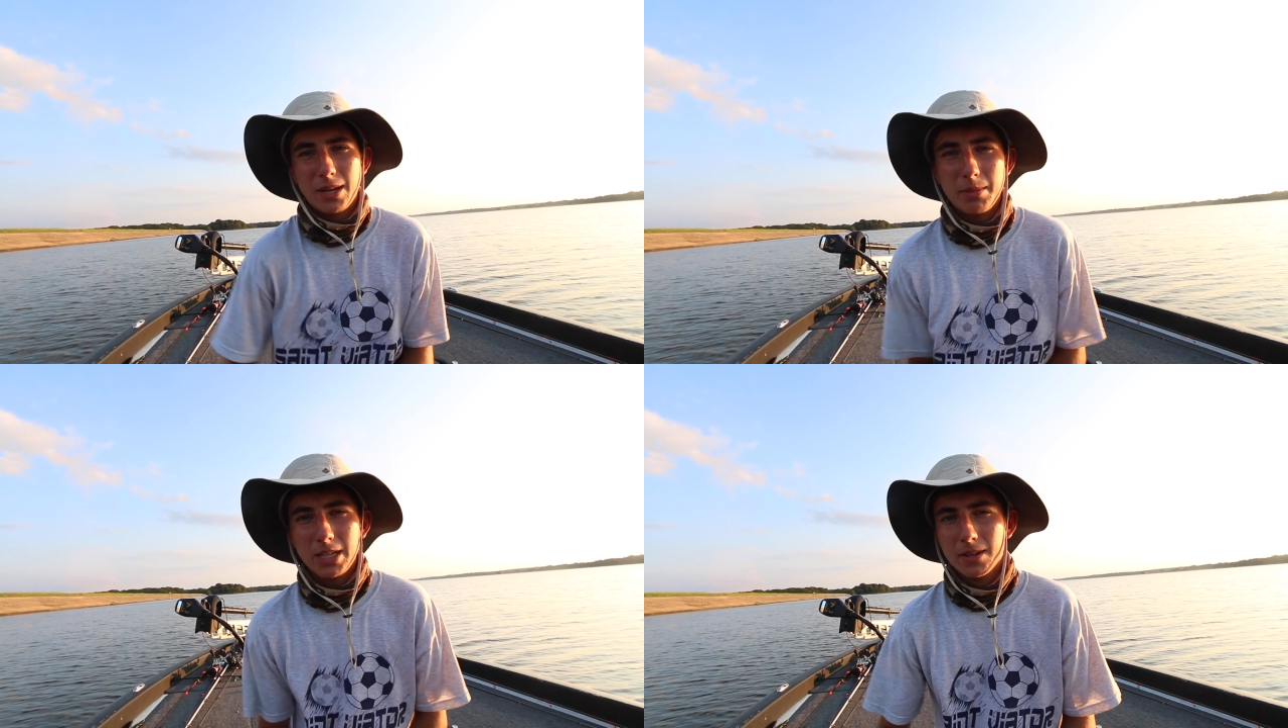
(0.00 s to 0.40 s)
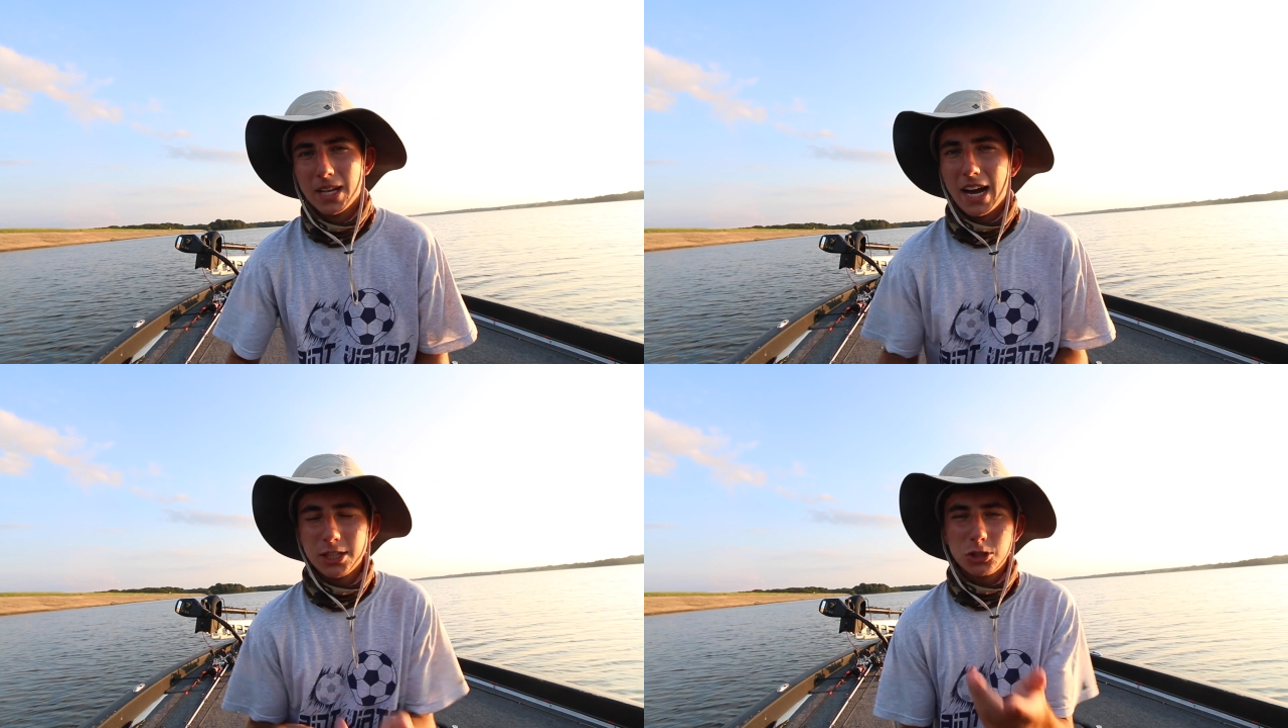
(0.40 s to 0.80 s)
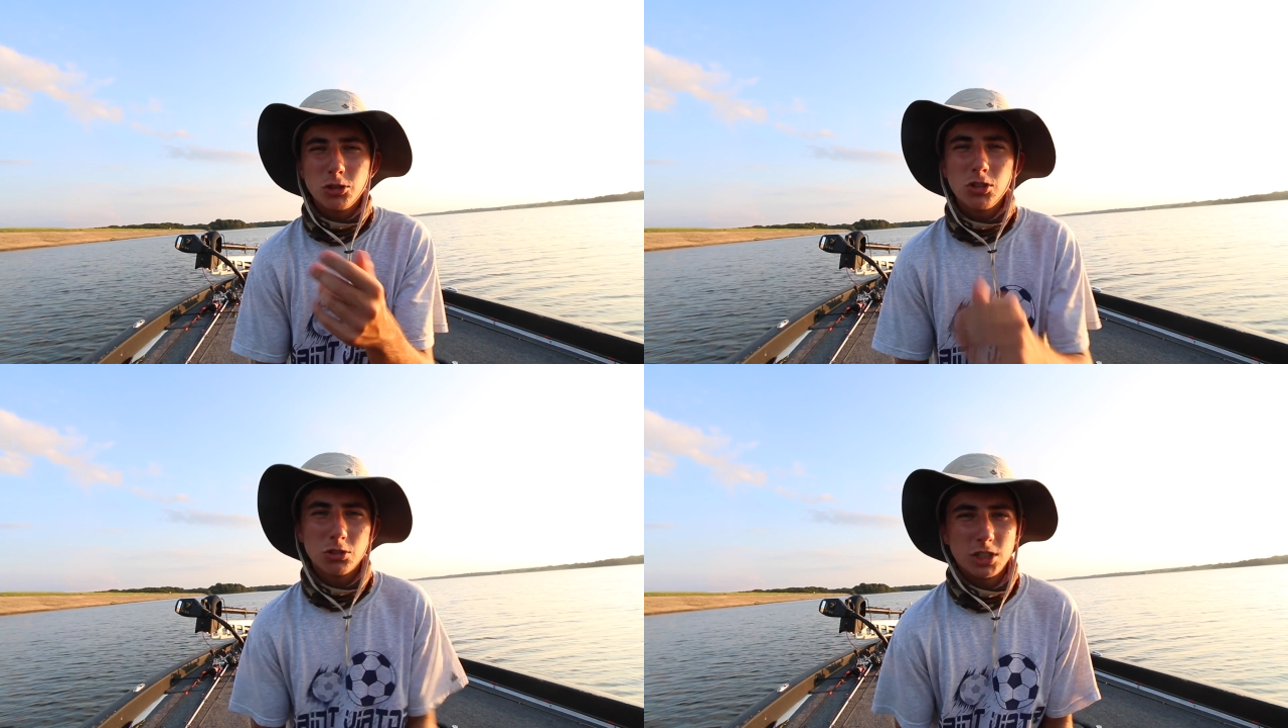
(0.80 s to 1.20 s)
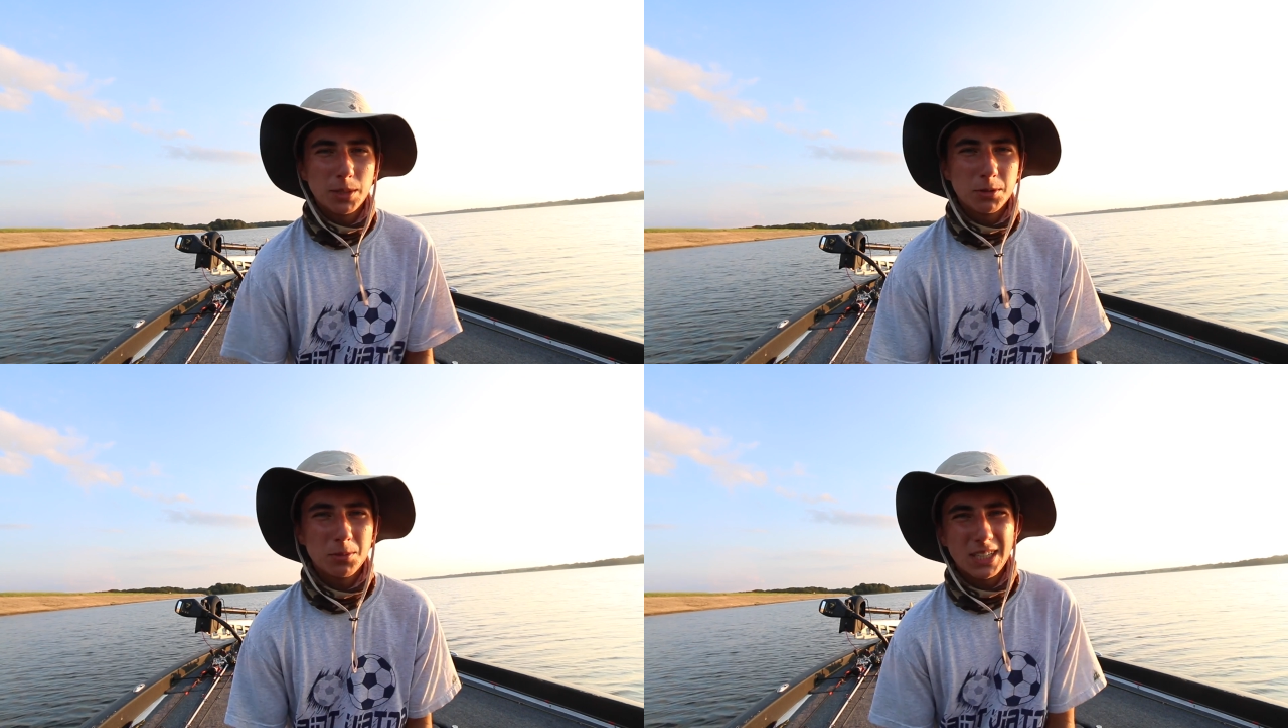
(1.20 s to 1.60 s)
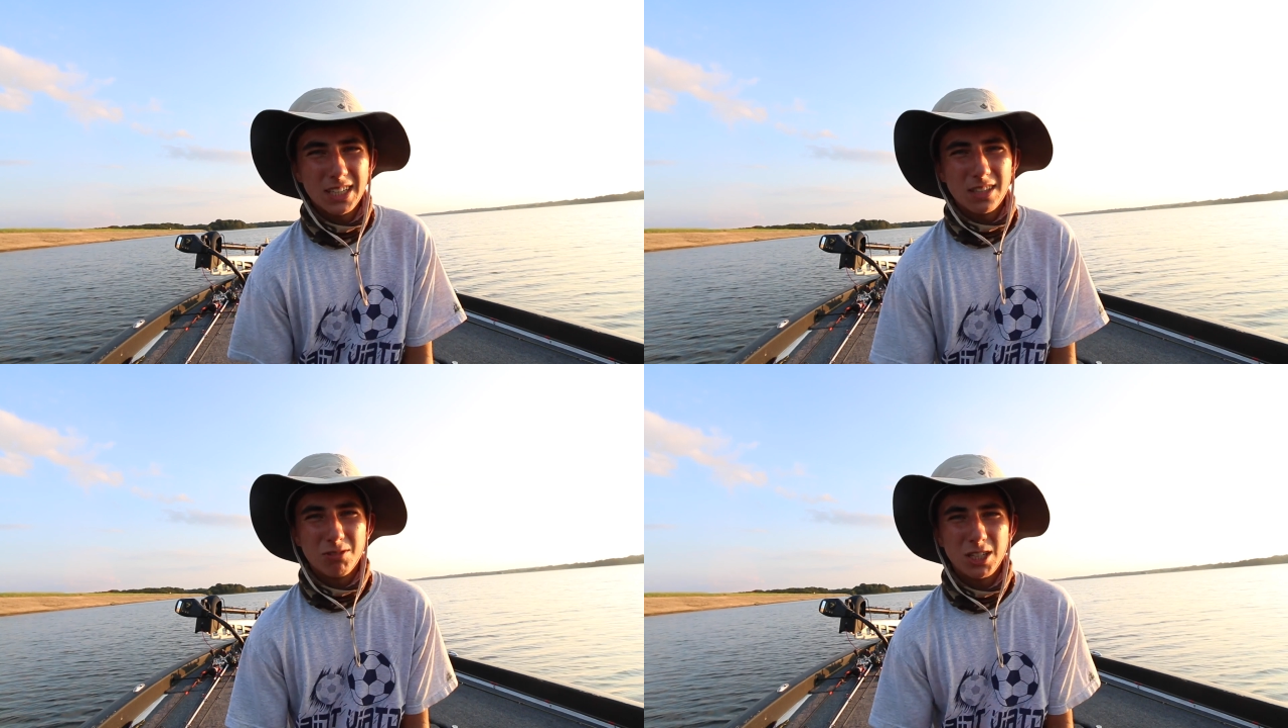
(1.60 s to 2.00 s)
I mean, I showed you those tips in the beginning
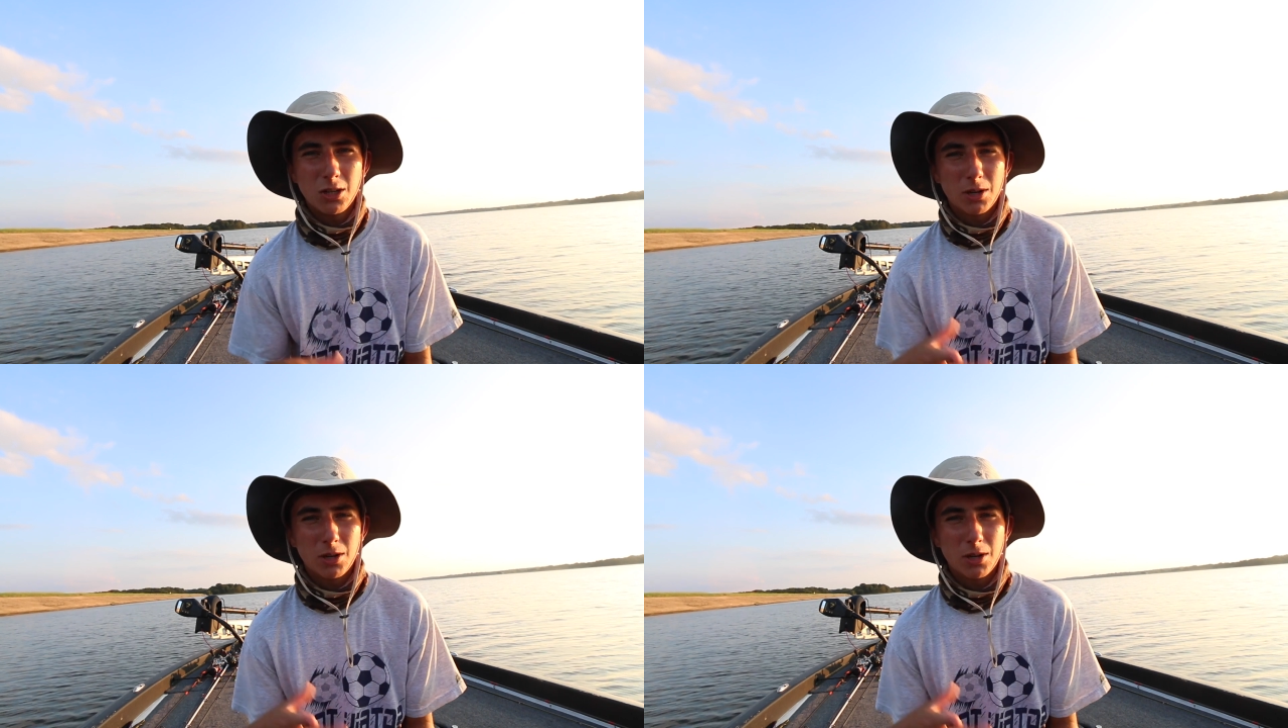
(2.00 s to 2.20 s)
of the video,